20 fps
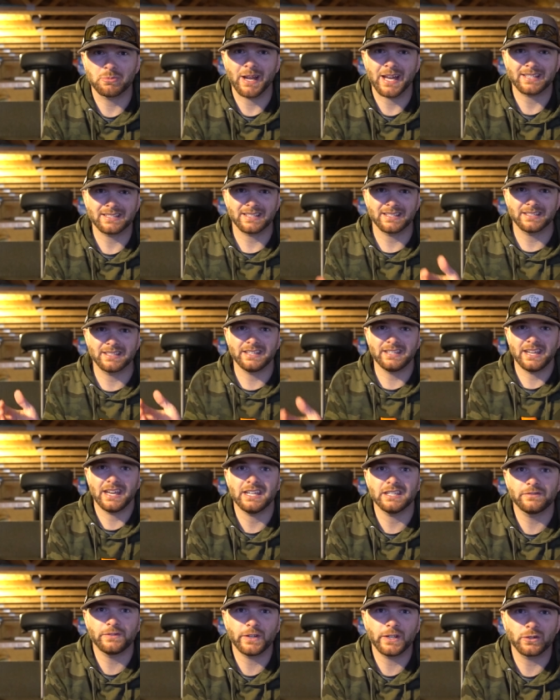Bass, and
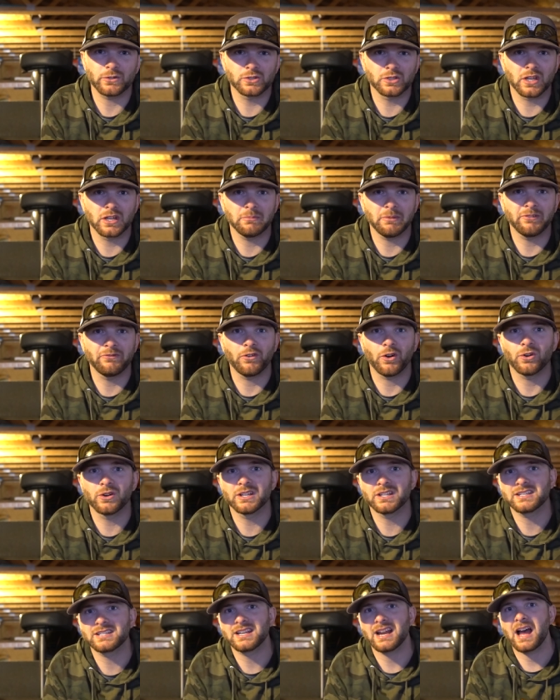today's videos are going to be
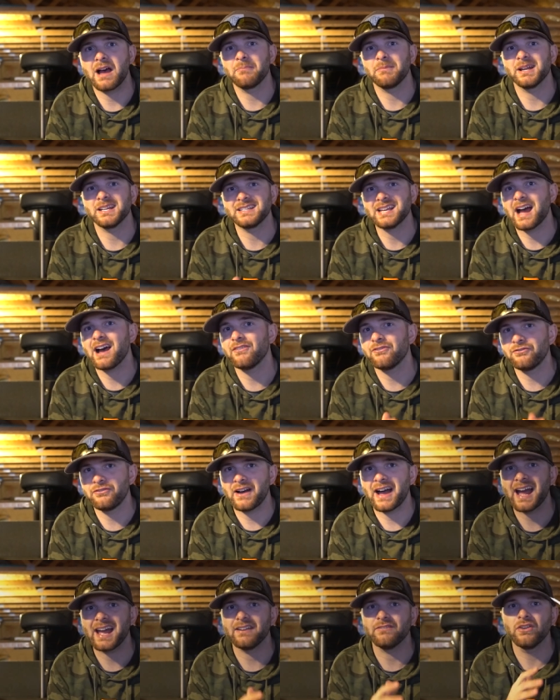focused on my top
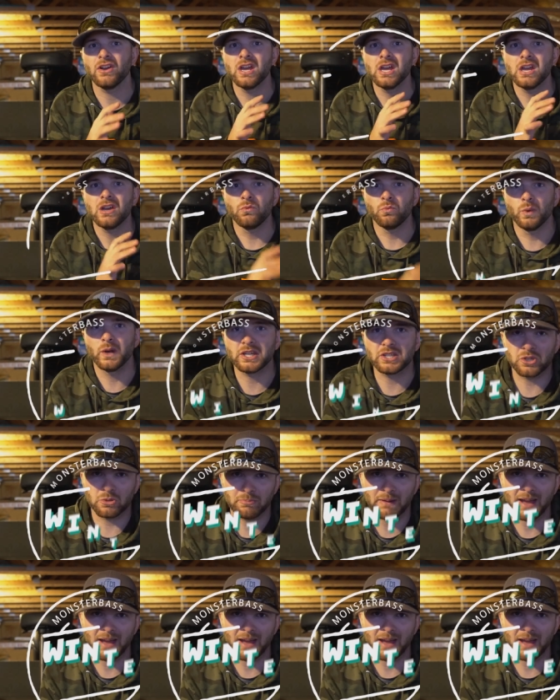5 winter